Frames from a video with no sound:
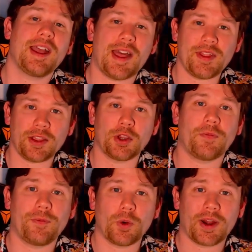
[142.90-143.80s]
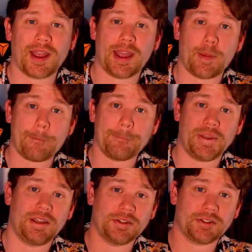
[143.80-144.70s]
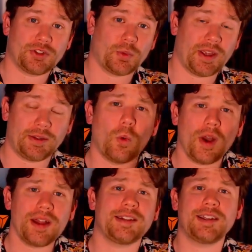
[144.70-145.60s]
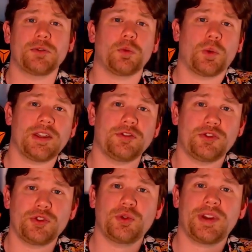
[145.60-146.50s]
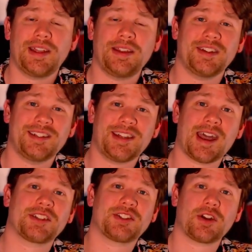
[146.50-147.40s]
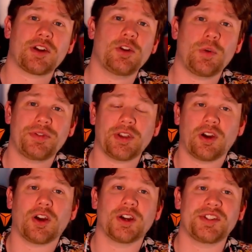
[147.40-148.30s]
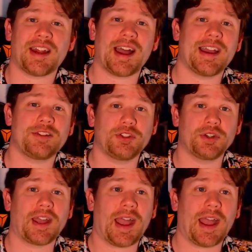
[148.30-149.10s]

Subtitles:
and then go for a big swing. What did we do in the deck, starting with the cards that I took